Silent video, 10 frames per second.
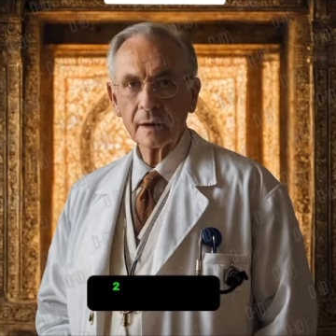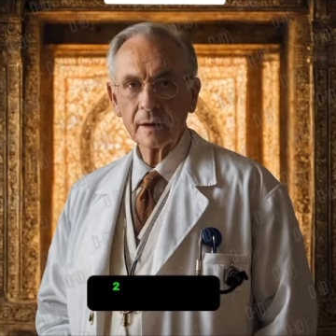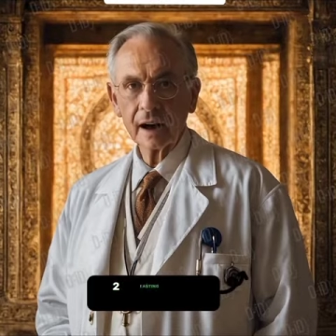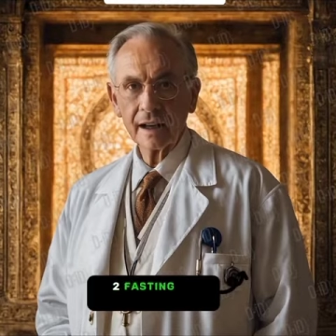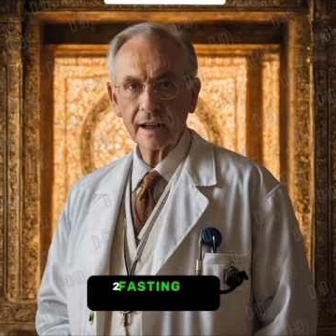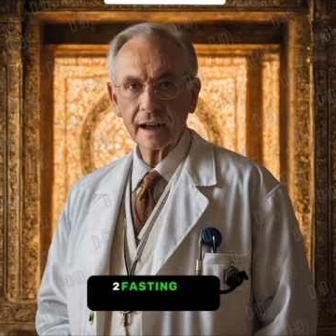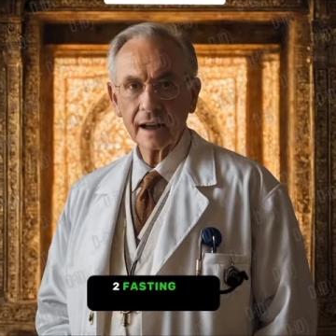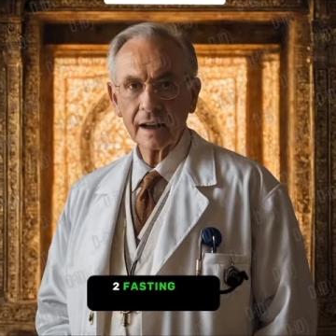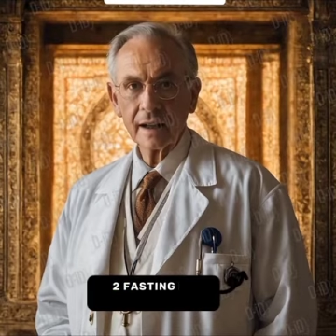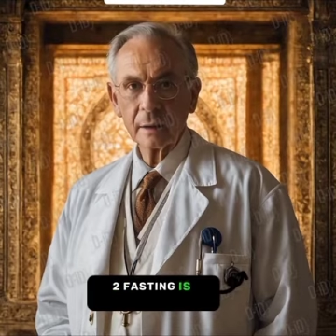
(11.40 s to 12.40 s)

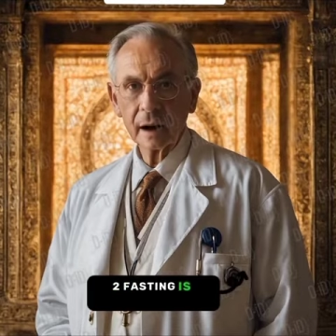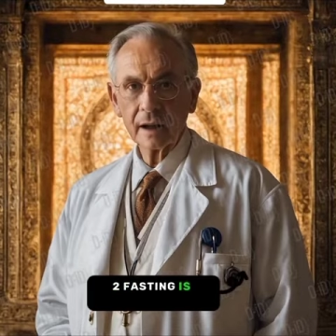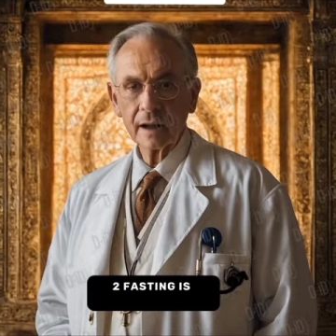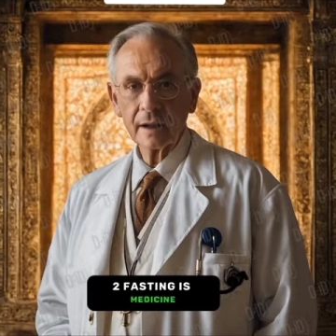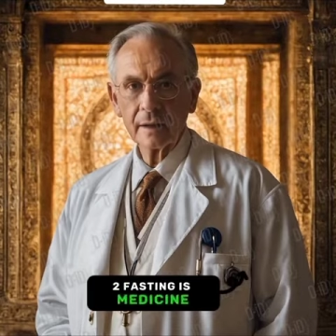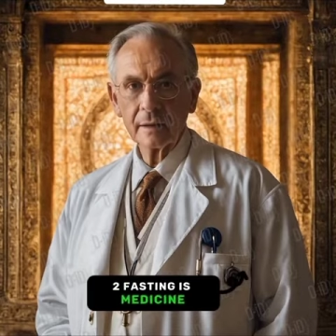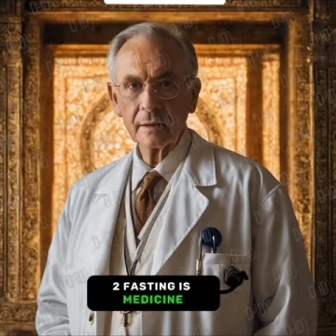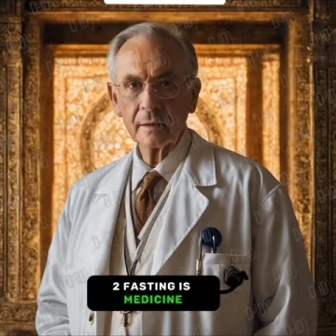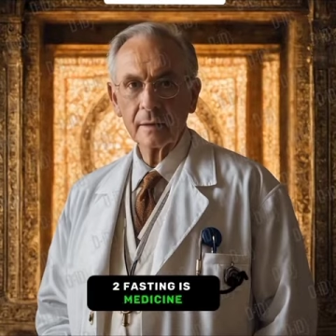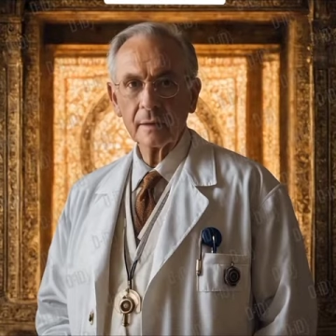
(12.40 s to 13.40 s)
Fasting is medicine.
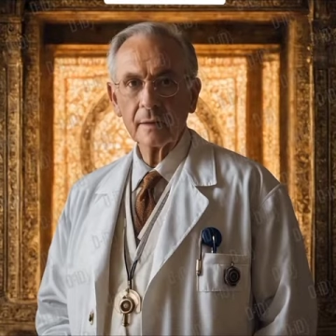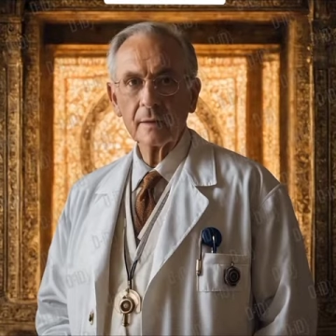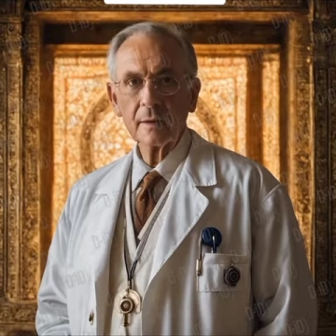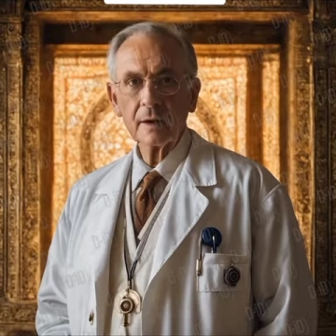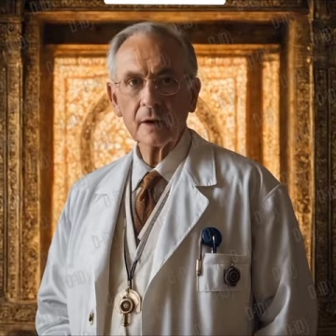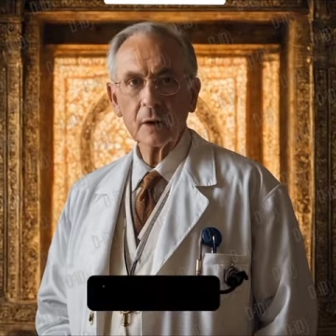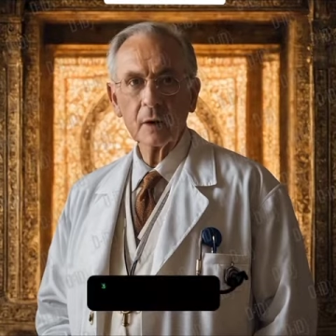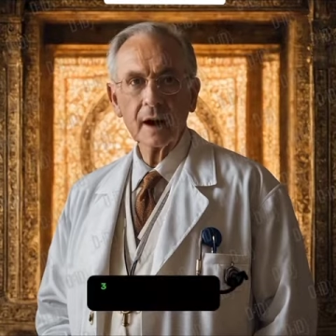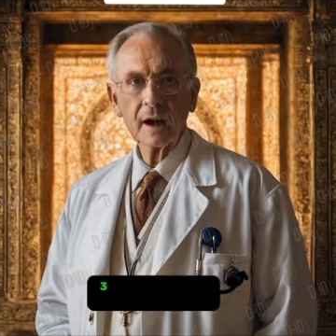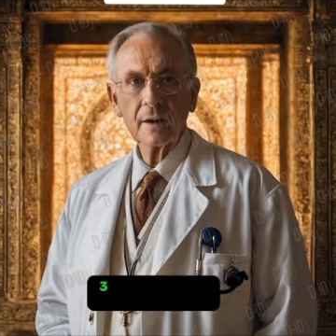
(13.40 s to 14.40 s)

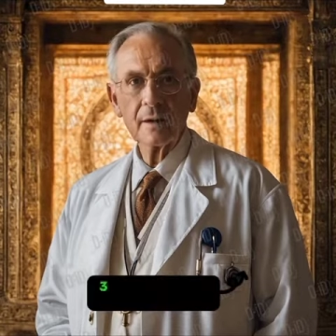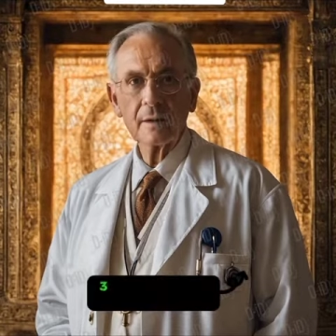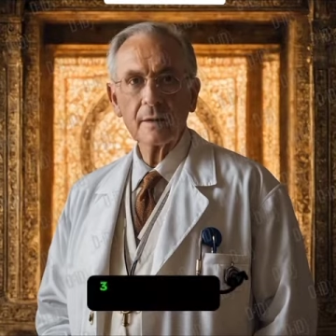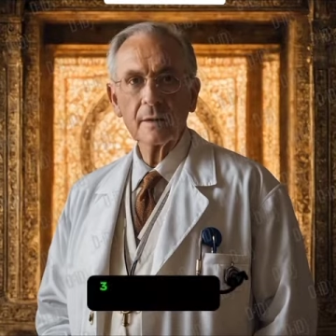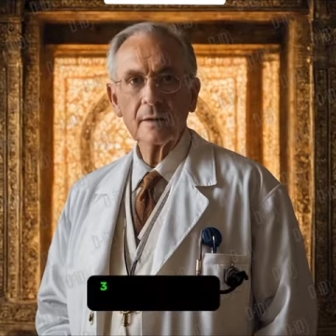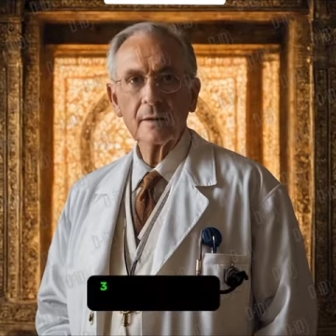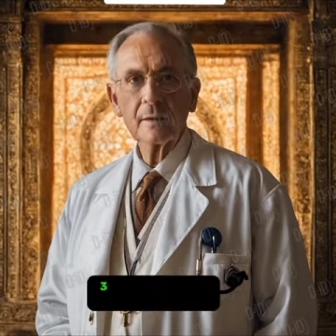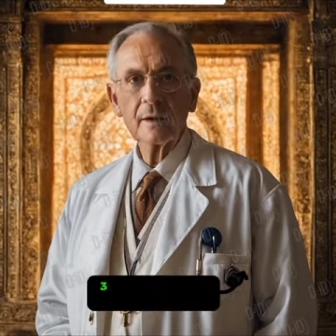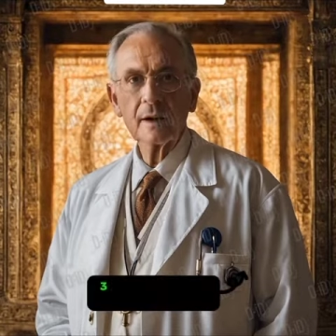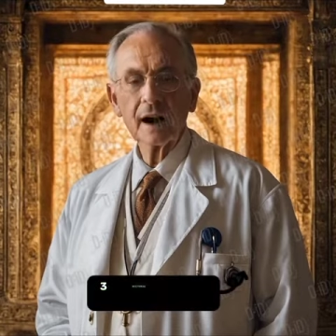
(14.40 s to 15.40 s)
3.
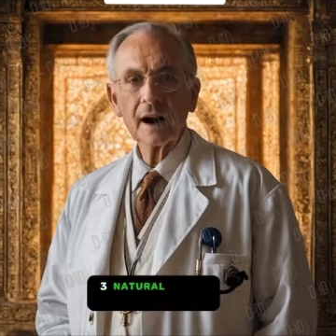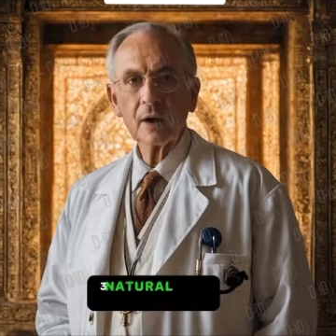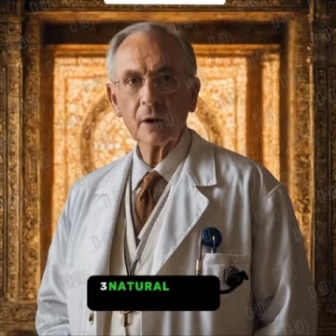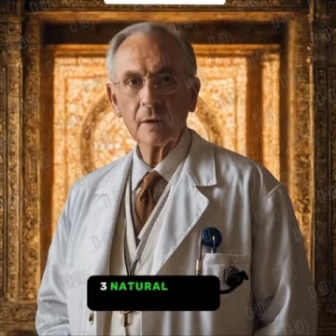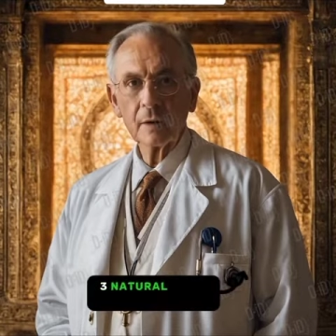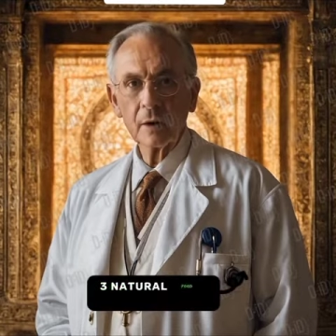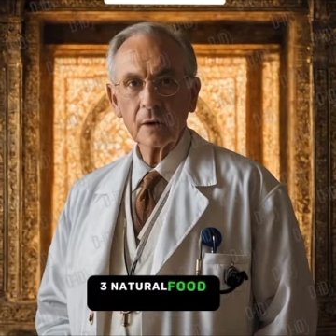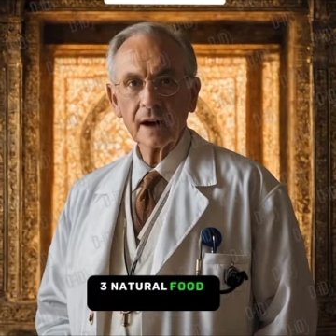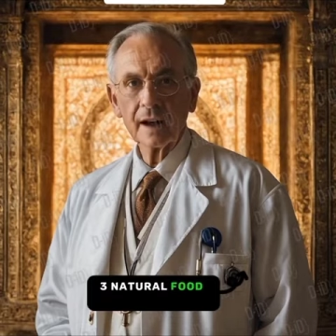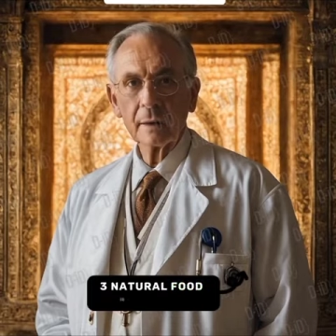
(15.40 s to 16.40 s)
Natural
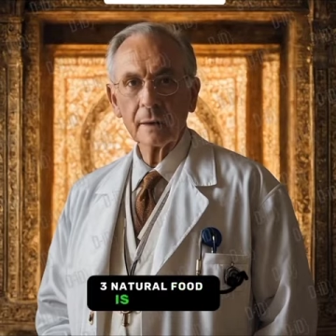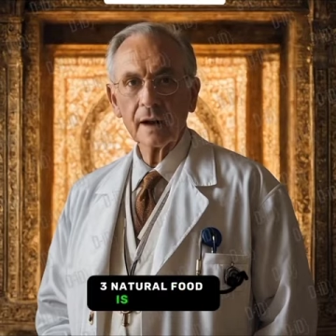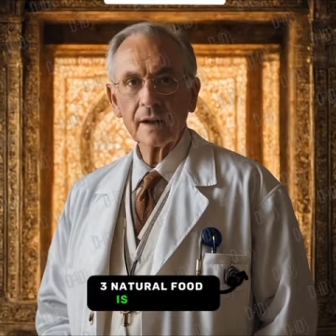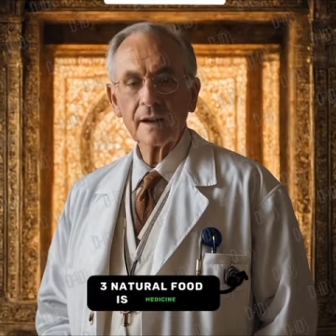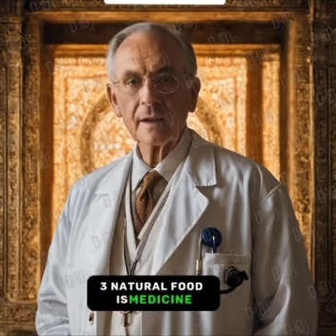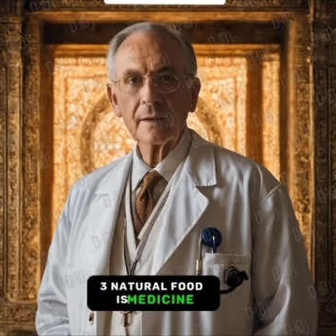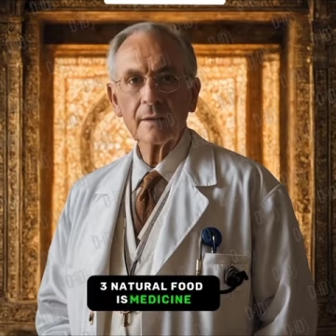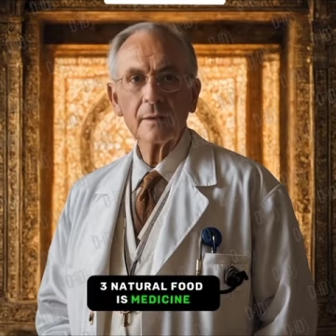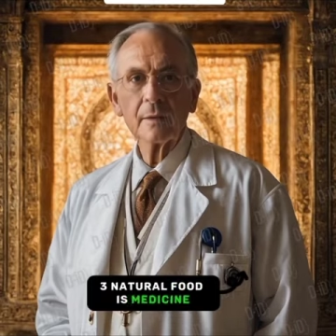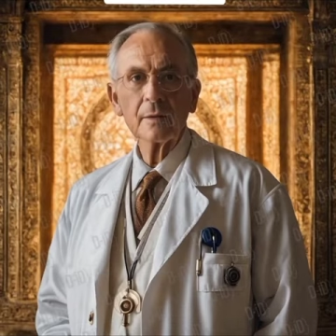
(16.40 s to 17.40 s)
food is medicine.
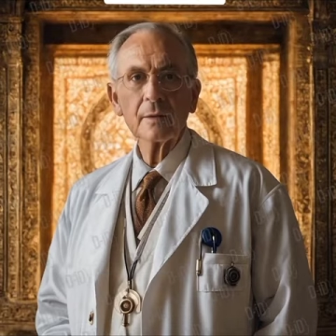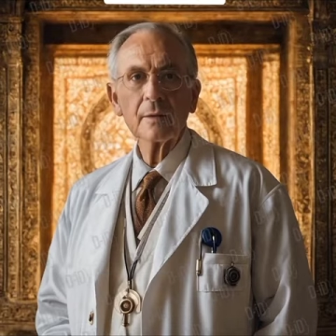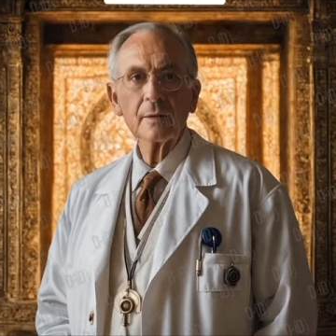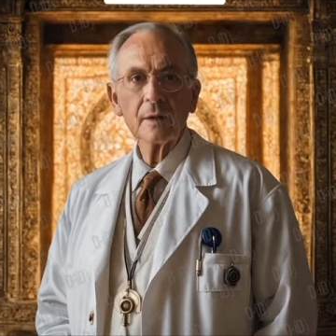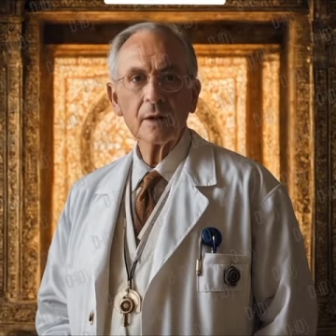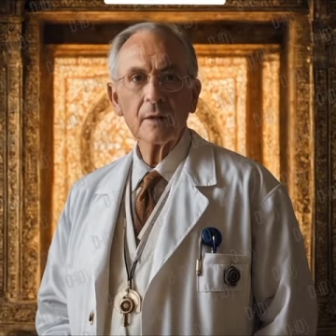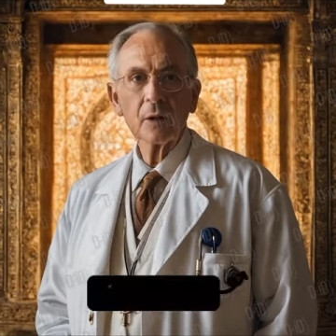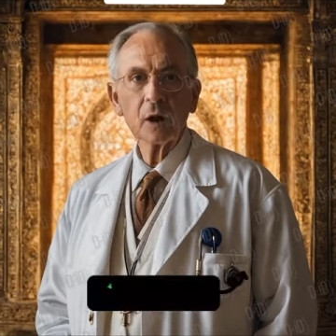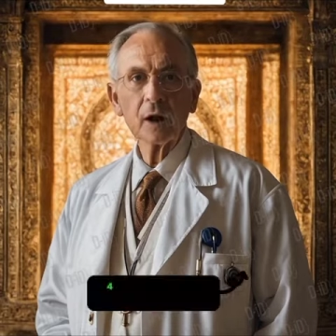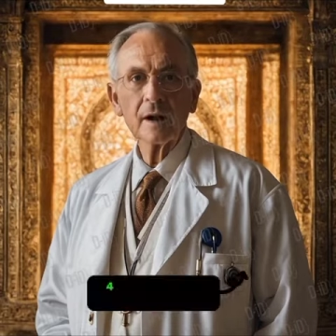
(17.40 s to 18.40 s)

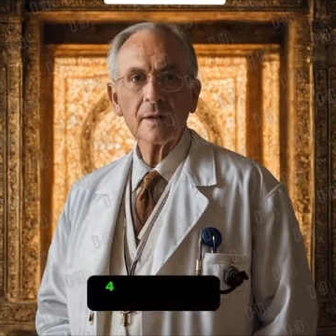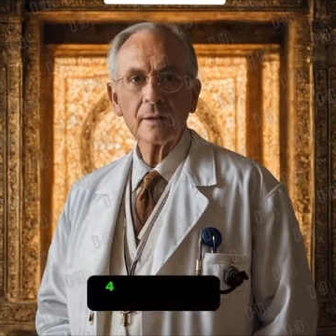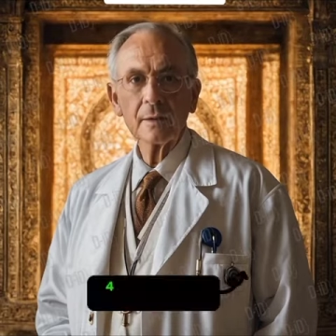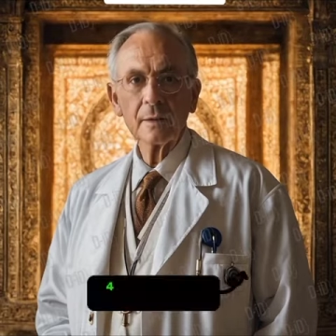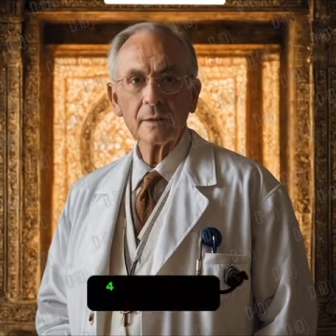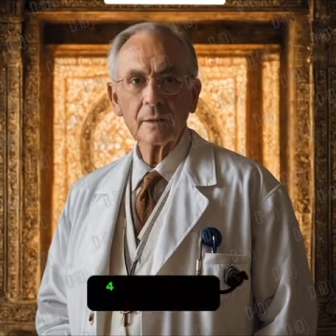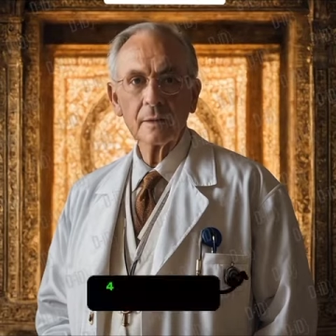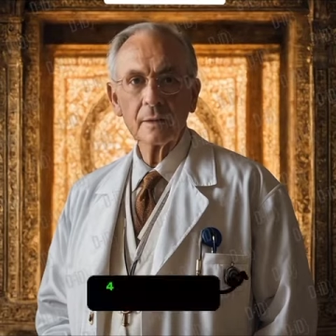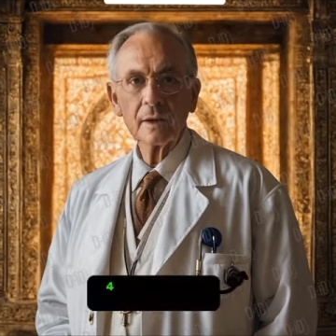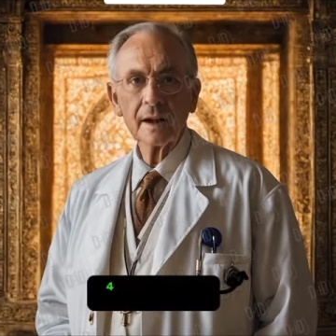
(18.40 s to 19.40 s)
4.
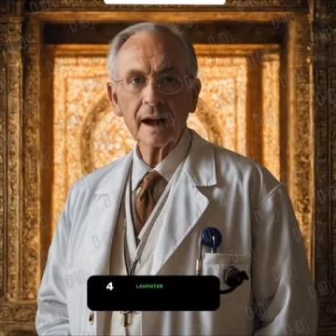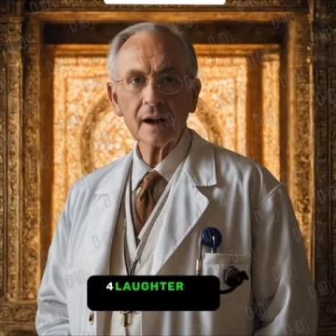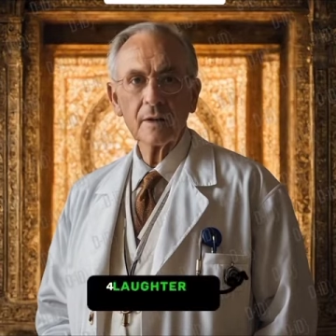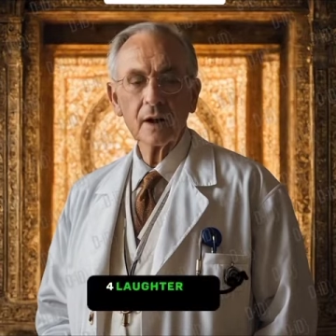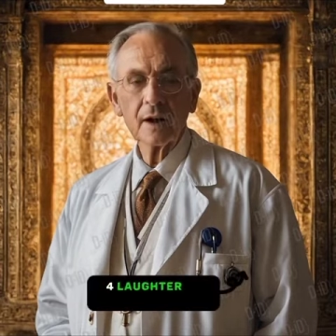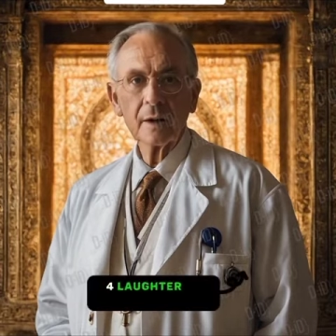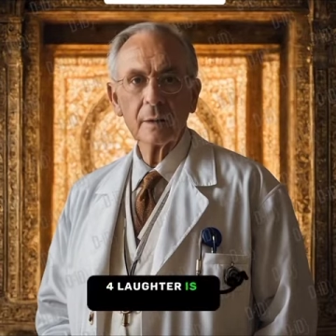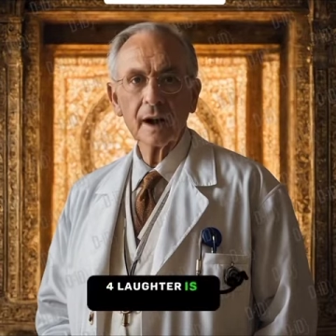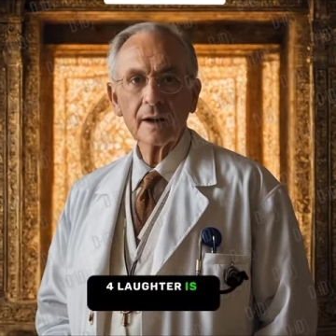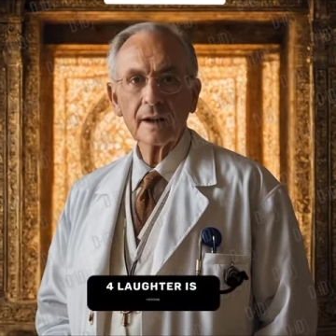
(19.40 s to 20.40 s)
Laughter is
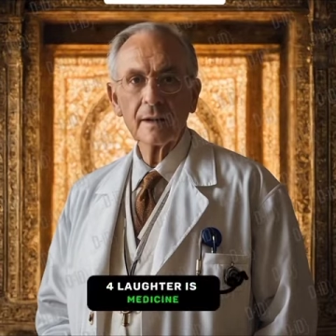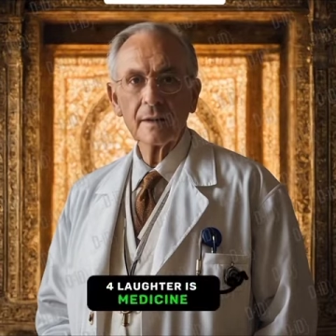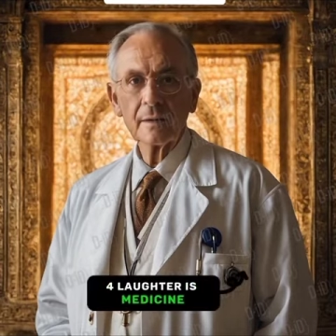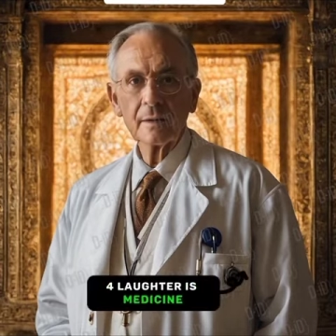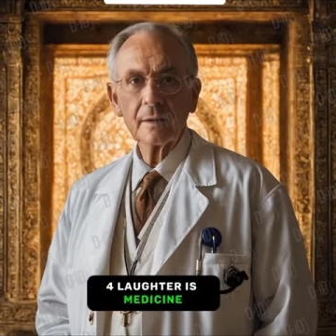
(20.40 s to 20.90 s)
medicine.